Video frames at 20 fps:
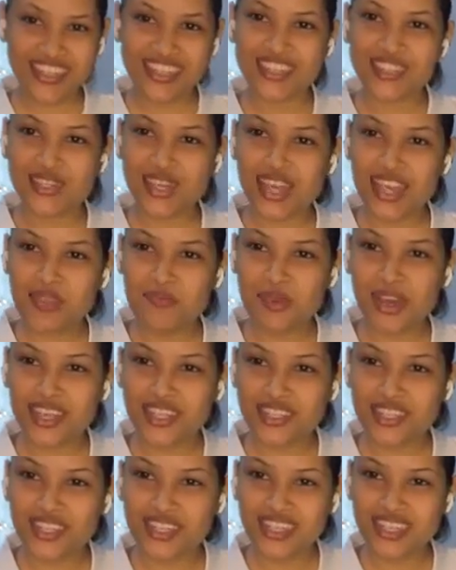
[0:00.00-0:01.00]
So hi,
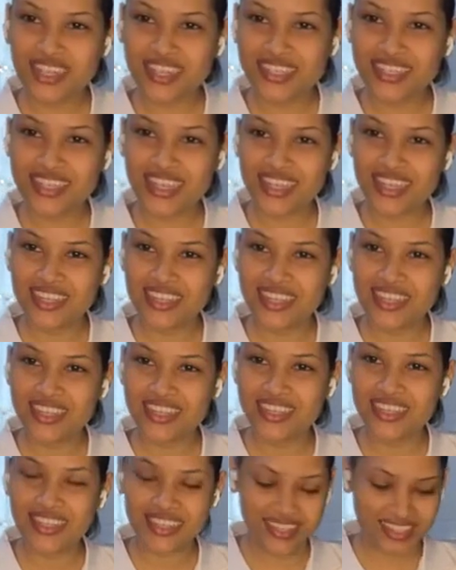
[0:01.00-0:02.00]
Marsha and
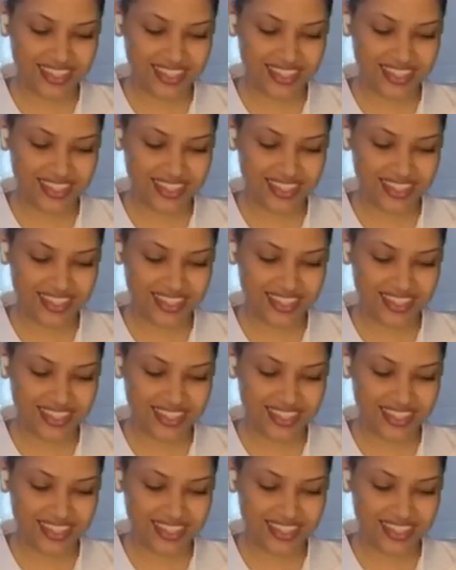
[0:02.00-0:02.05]
Kelly.